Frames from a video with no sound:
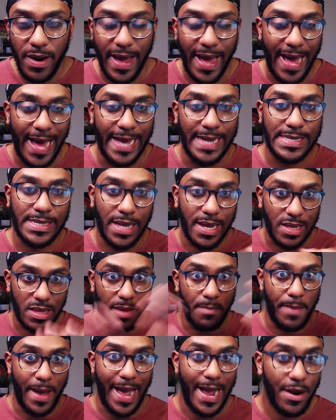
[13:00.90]
as like the
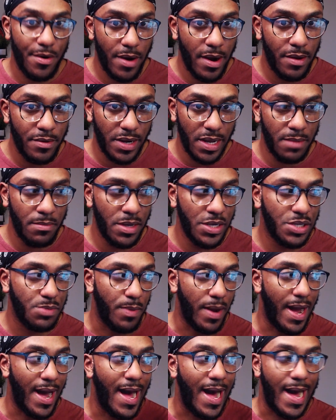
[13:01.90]
background image
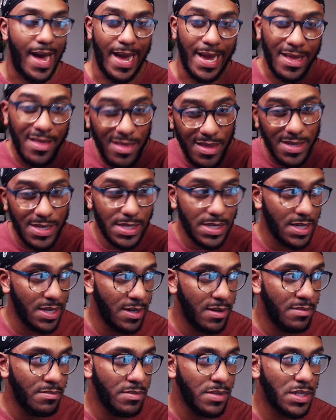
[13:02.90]
behind the
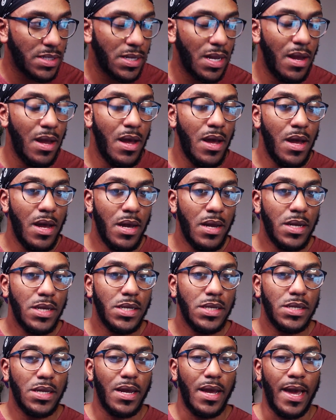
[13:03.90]
Sims.
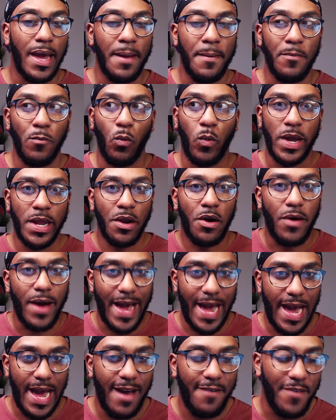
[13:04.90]
And we don't
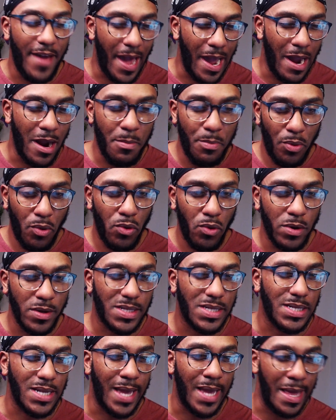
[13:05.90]
have
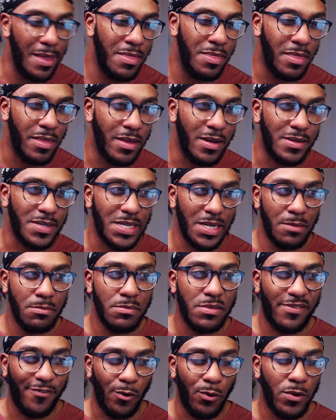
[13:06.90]
airports in the Sims
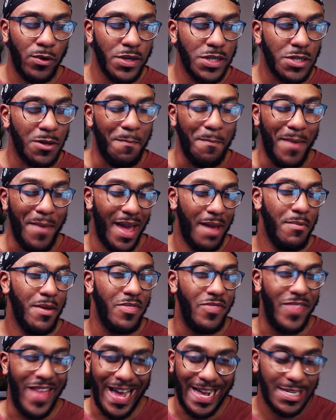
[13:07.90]
4, so maybe
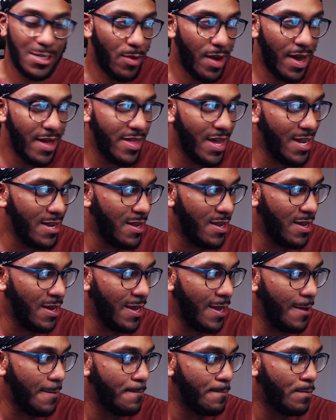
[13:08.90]
that's why they did
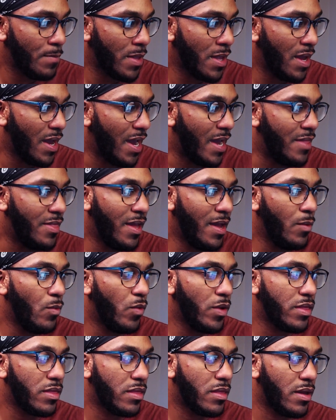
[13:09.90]
it. And then
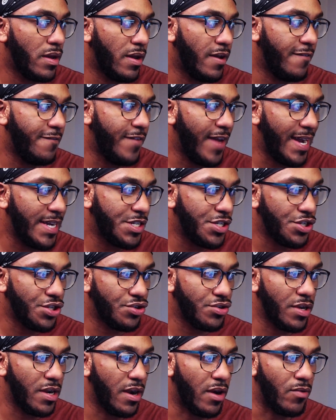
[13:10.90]
with the Fashion
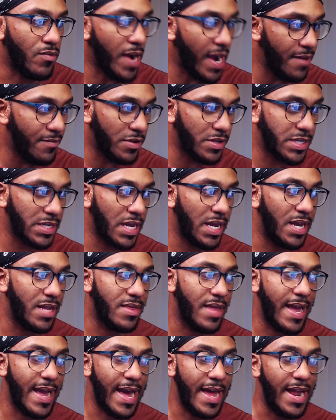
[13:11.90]
Street Arrivals kit,
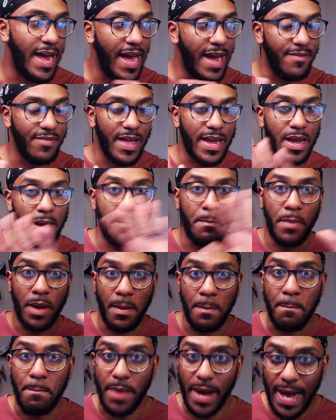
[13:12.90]
they kind of have like a
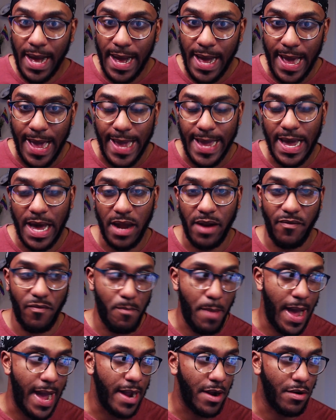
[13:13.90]
Mumbai kind of
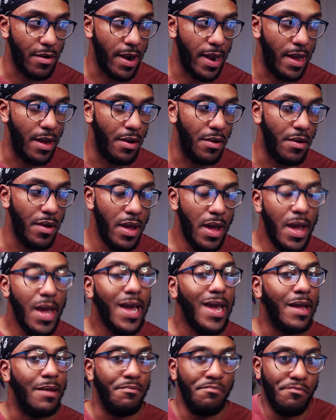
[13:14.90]
background.
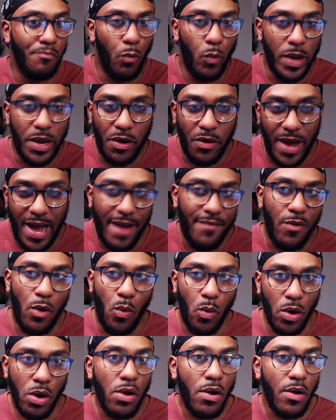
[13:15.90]
And we don't have a
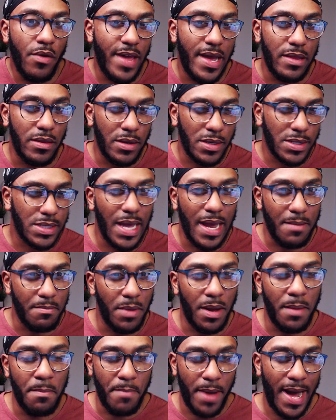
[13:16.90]
world that looks like
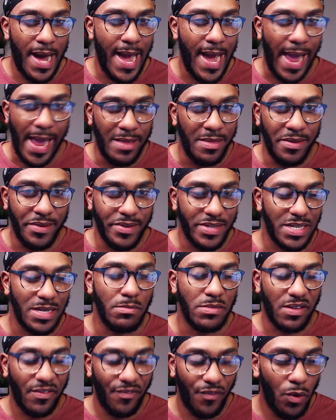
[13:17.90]
Mumbai in The
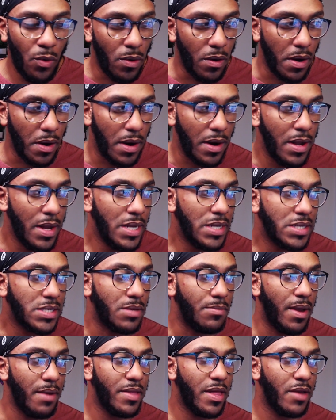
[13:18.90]
Sims 4. So
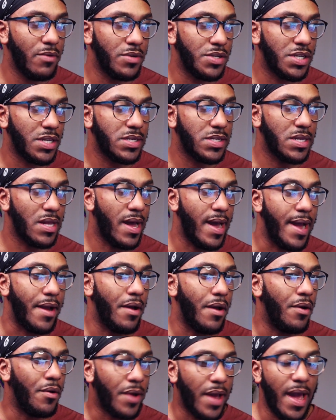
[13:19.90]
maybe they were just like,
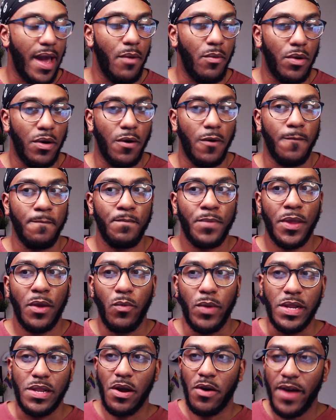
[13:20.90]
okay, well,
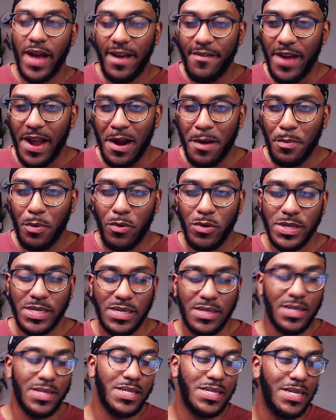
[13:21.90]
we don't have airports in
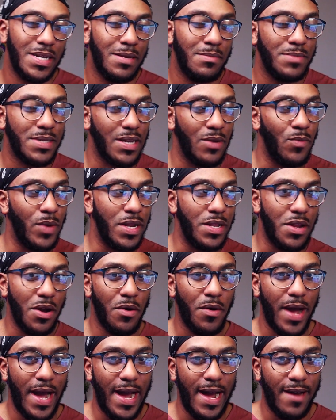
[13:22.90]
The Sims and we
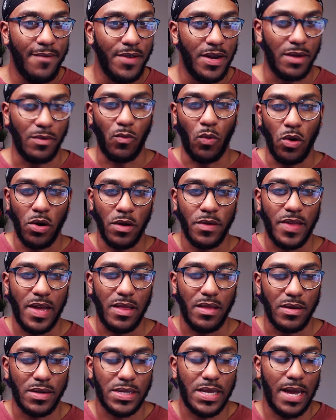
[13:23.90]
don't have a world that
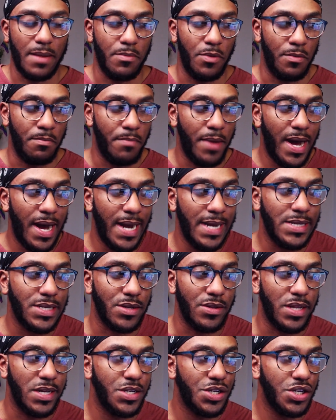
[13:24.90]
looks like Mumbai. So
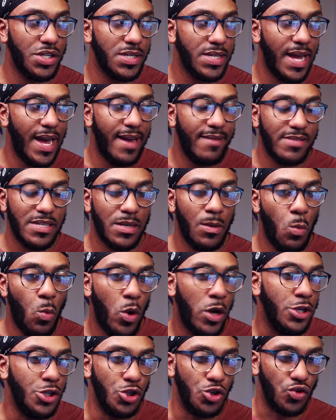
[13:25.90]
let's just have
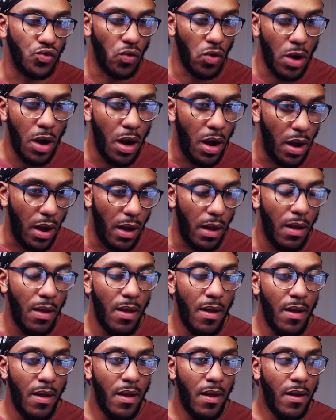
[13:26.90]
someone draw
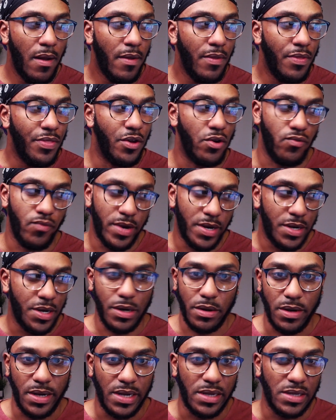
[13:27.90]
the
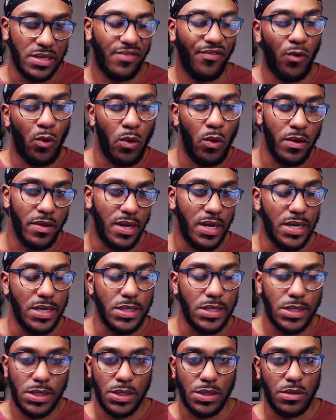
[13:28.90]
renderings for
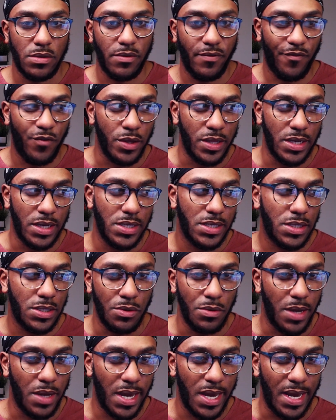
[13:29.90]
these two
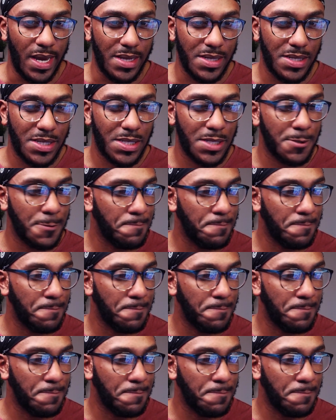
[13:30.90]
kits.